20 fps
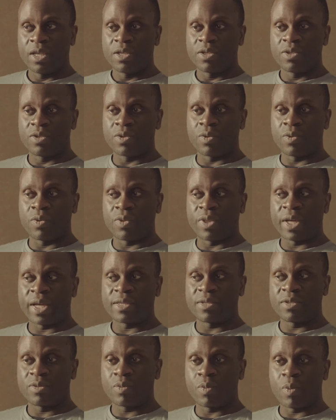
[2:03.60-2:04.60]
So
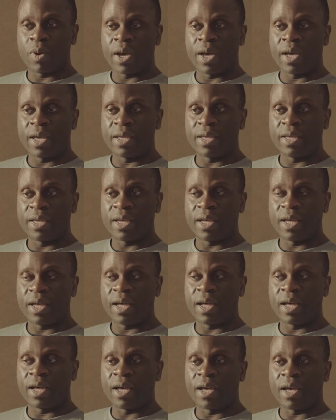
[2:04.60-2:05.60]
that's why
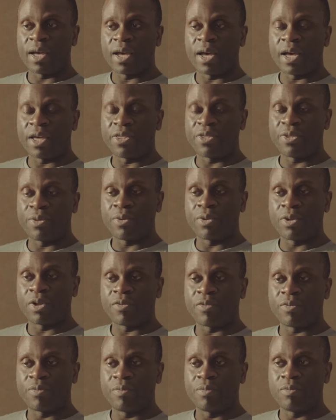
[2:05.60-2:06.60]
uh, I thought
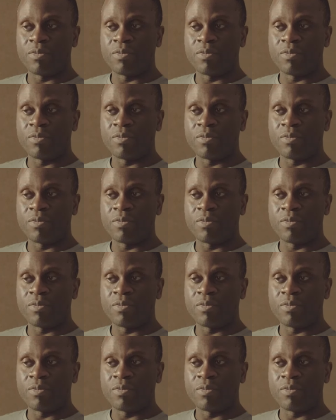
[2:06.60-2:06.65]
of